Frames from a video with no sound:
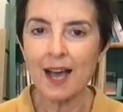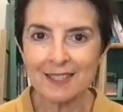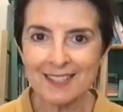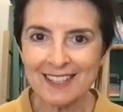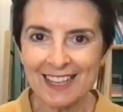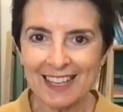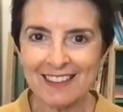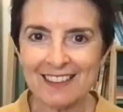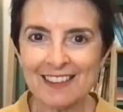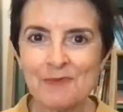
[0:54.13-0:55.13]

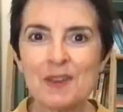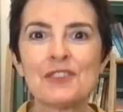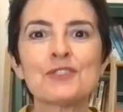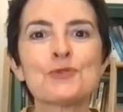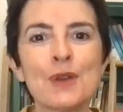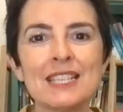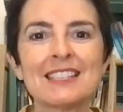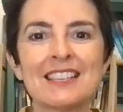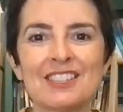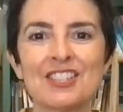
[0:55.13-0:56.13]
underneath with the
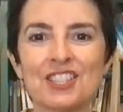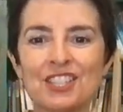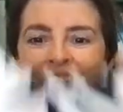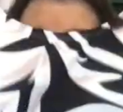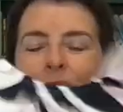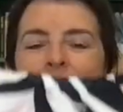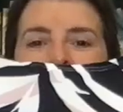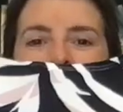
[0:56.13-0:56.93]
dress sewn